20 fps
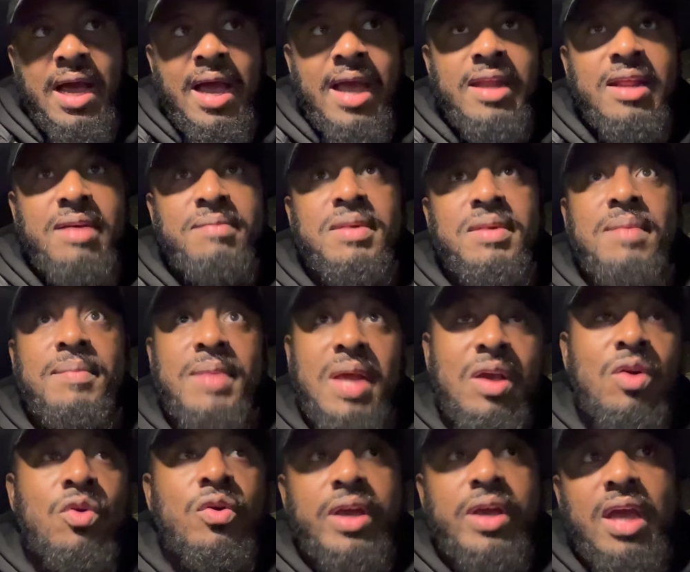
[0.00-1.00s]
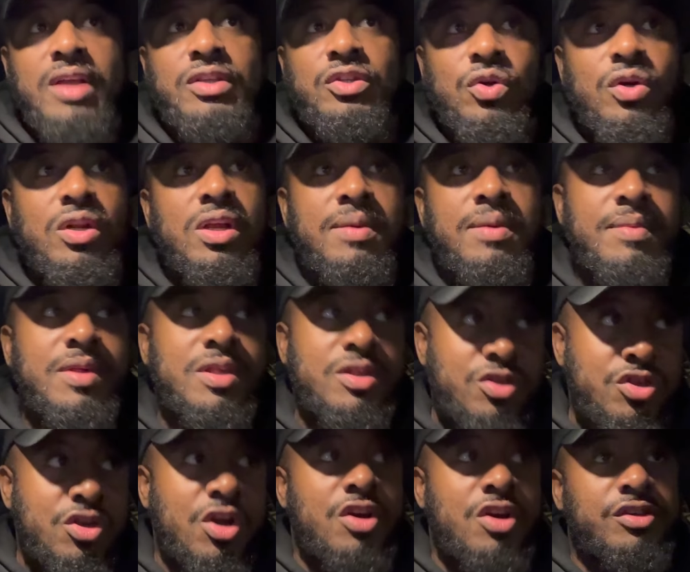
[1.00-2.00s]
items. I'm like, okay, I told him it's
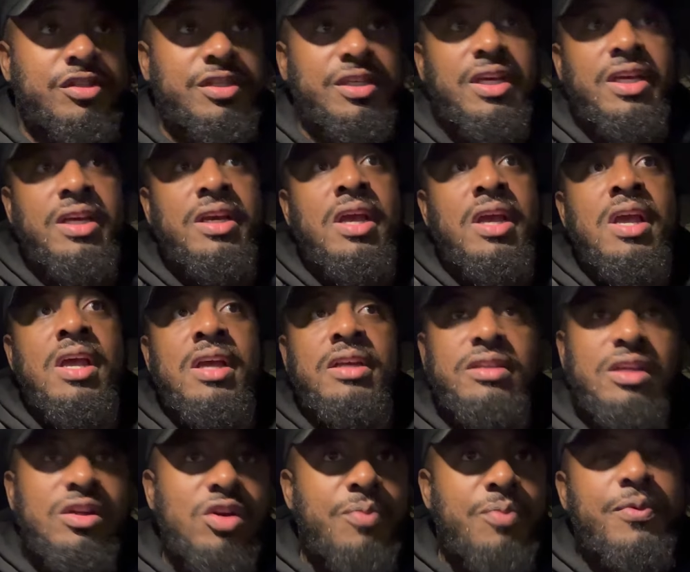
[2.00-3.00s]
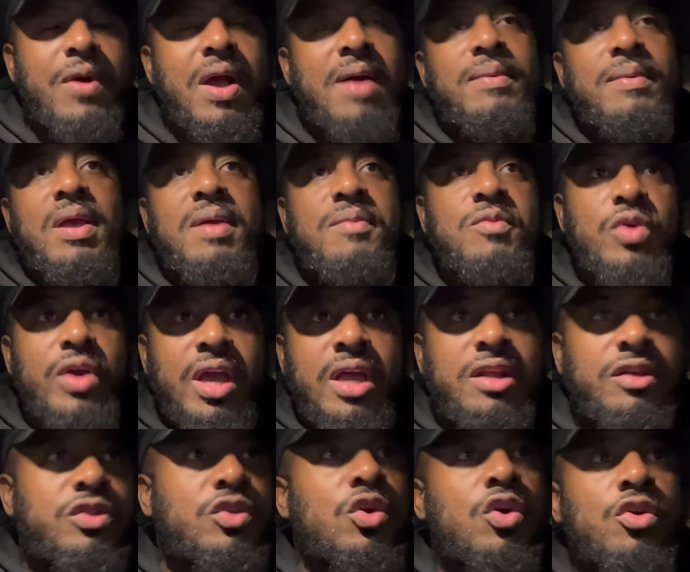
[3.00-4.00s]
Jersey. Said, no problem, you get
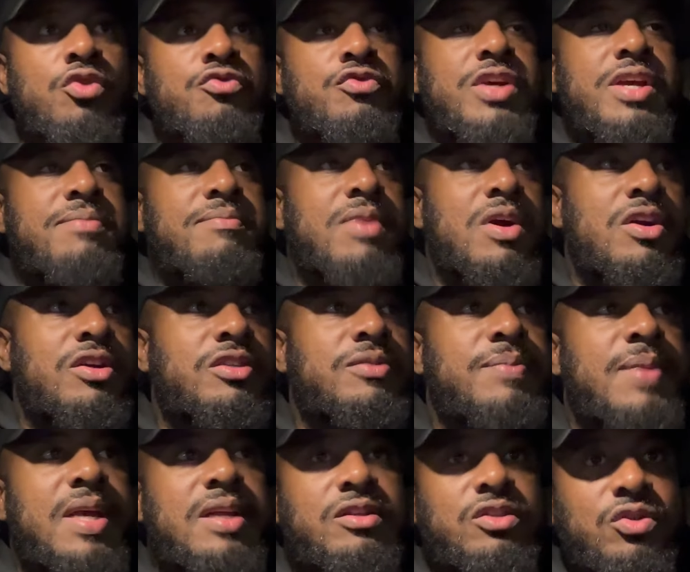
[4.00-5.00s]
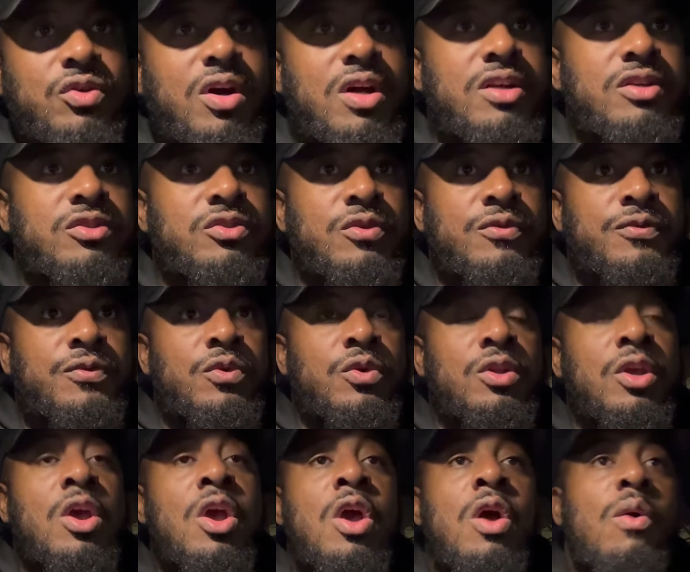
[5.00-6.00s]
a toll reimbursement, so on and so
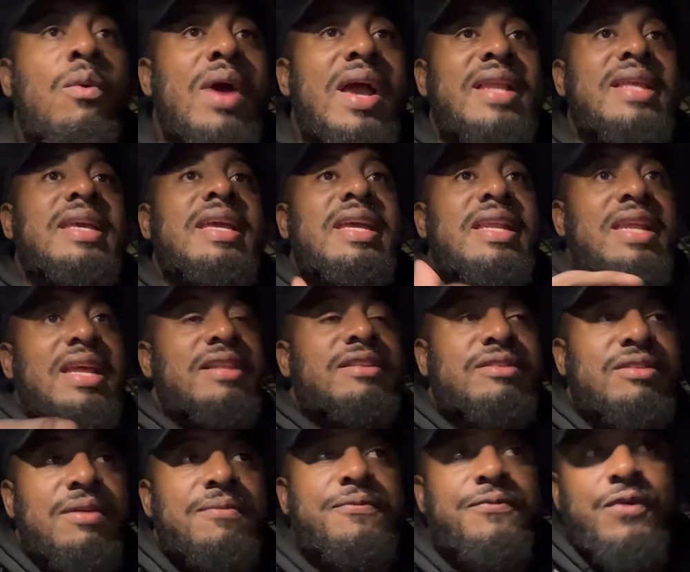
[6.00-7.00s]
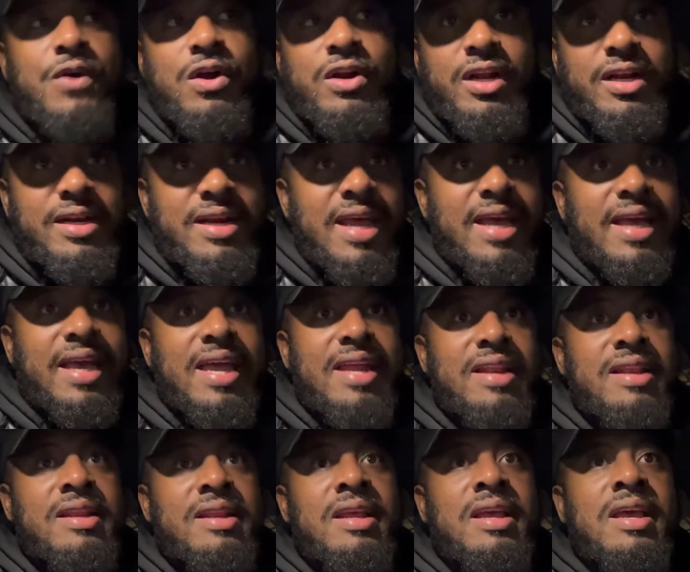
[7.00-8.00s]
forth. When he did some further
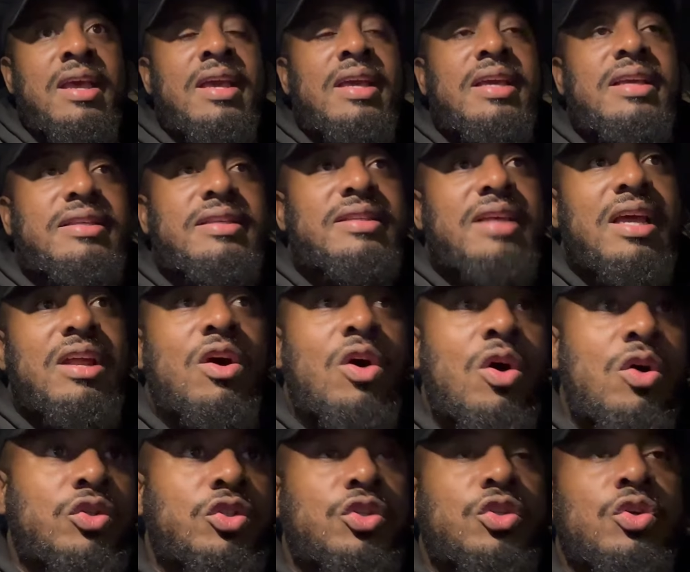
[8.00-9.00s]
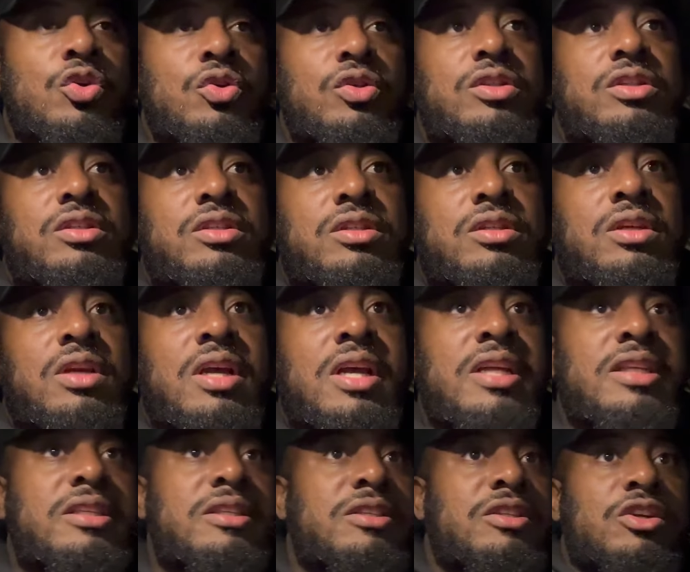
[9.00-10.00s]
digging, he said, oh, shoots,
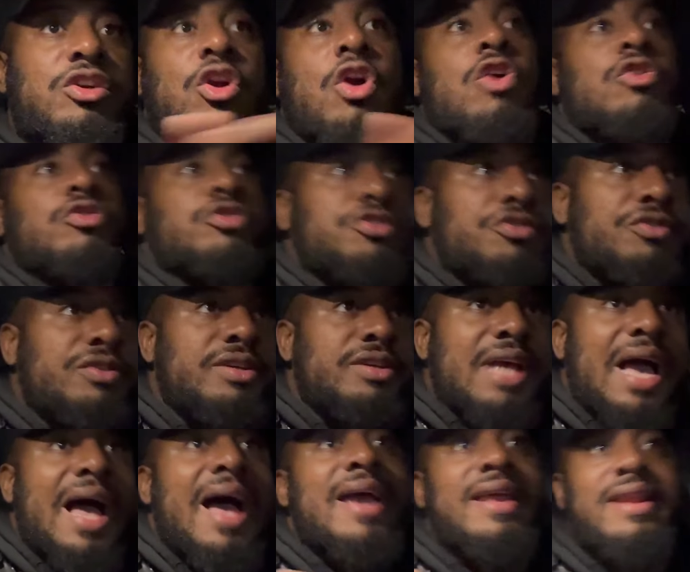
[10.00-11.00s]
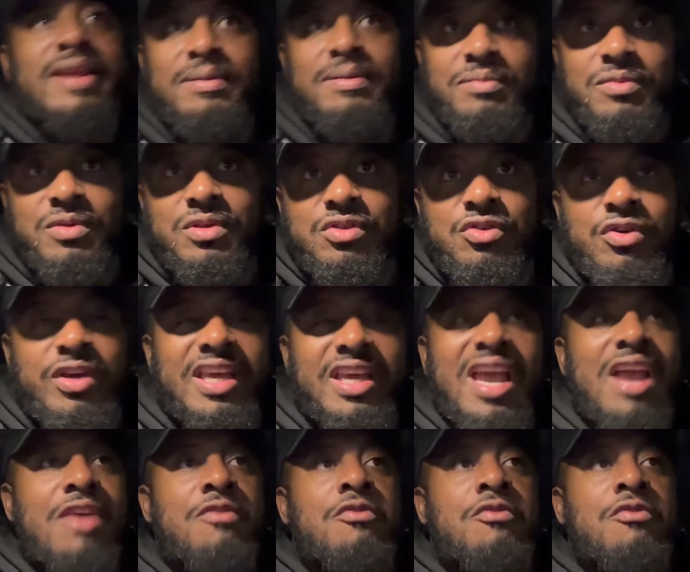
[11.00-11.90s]
it's grocery items. You can't